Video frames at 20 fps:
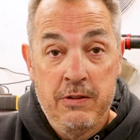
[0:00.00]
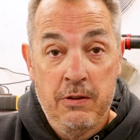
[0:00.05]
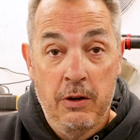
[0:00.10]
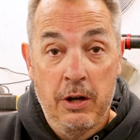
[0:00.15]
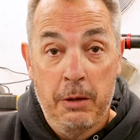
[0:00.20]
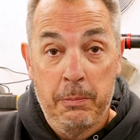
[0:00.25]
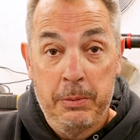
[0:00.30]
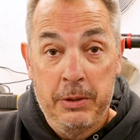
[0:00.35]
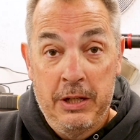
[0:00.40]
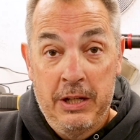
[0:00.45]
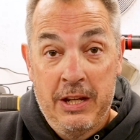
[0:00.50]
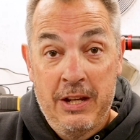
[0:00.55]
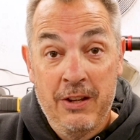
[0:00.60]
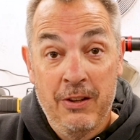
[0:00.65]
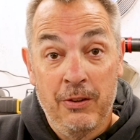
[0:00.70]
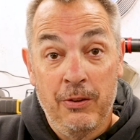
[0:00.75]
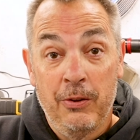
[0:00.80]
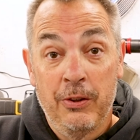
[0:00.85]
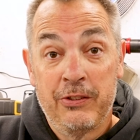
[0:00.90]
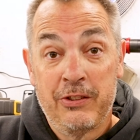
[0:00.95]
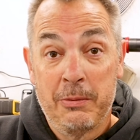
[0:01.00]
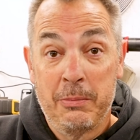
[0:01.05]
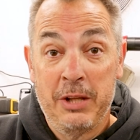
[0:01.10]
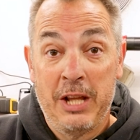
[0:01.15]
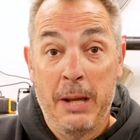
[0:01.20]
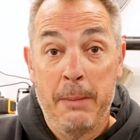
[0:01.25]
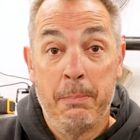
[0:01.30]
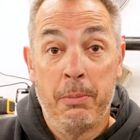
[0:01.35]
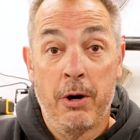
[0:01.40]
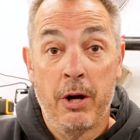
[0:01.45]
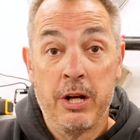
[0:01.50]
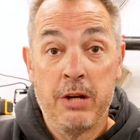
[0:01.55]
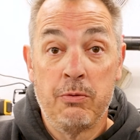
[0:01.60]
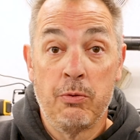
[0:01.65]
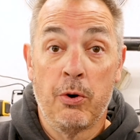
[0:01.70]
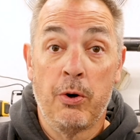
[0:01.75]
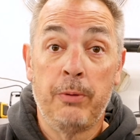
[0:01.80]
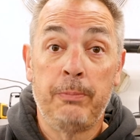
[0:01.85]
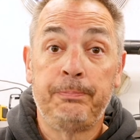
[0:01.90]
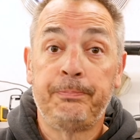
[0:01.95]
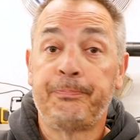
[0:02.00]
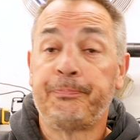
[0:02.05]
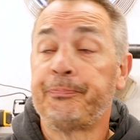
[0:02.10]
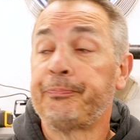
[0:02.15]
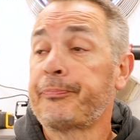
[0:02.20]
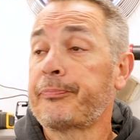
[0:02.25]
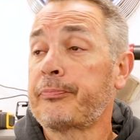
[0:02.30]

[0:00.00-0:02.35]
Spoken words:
to helping kill some of that body roll.